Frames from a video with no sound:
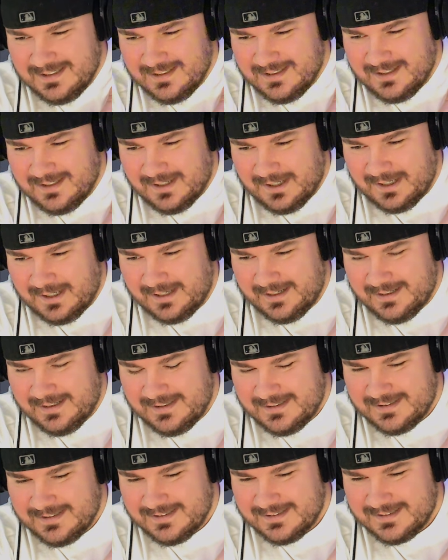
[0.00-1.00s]
right.
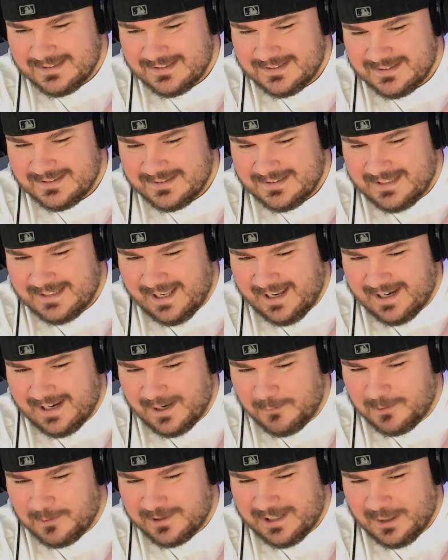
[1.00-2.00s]
Dang, I
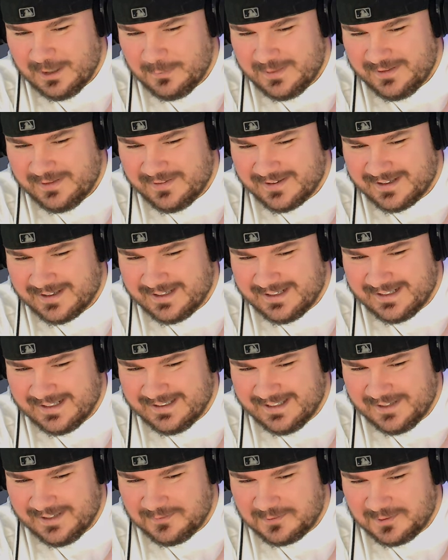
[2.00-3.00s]
wonder how many they're going to get
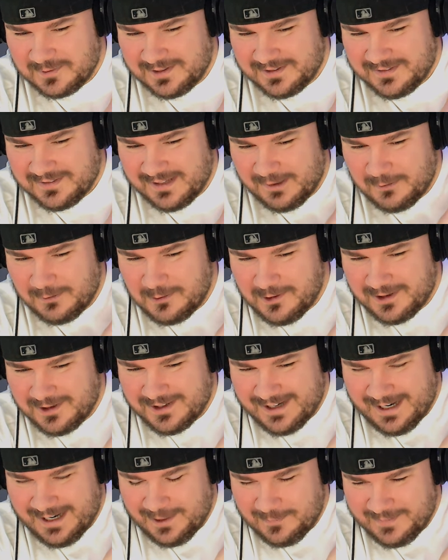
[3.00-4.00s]
left with. I
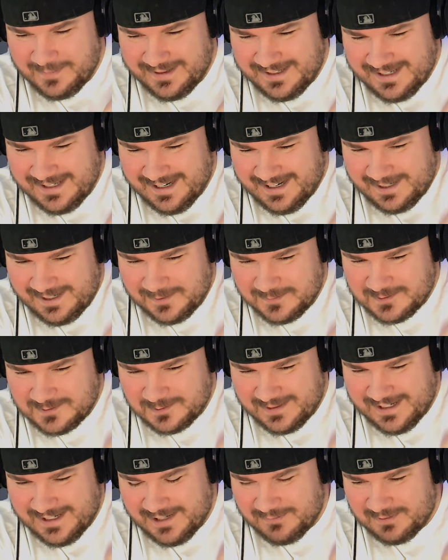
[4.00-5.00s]
wonder how many items
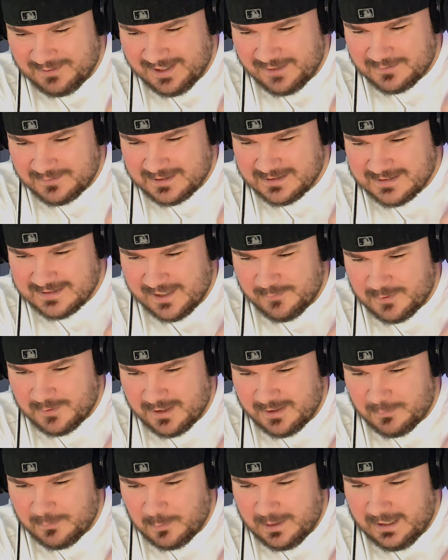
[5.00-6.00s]
we have left, because they've
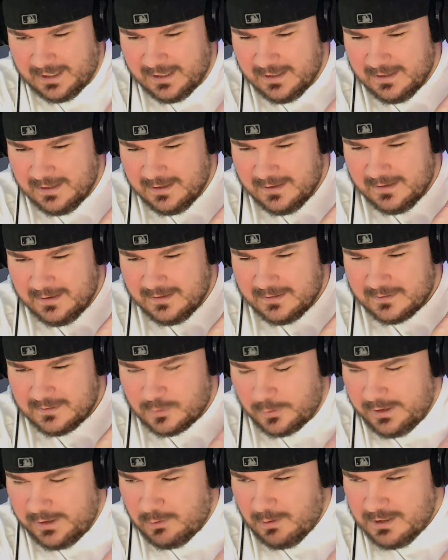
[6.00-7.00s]
done, what,
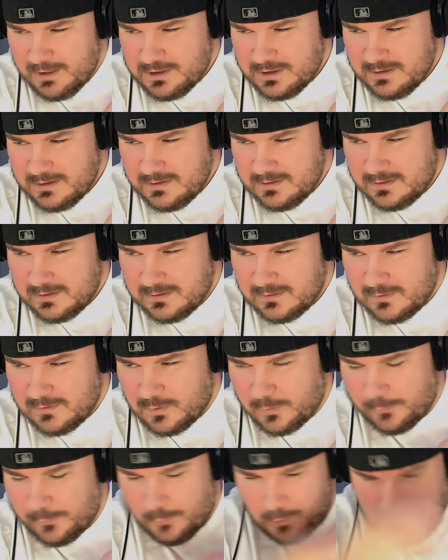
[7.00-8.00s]
three questions
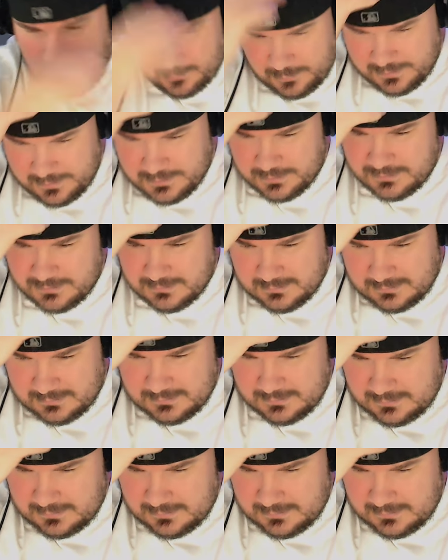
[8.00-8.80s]
or four questions?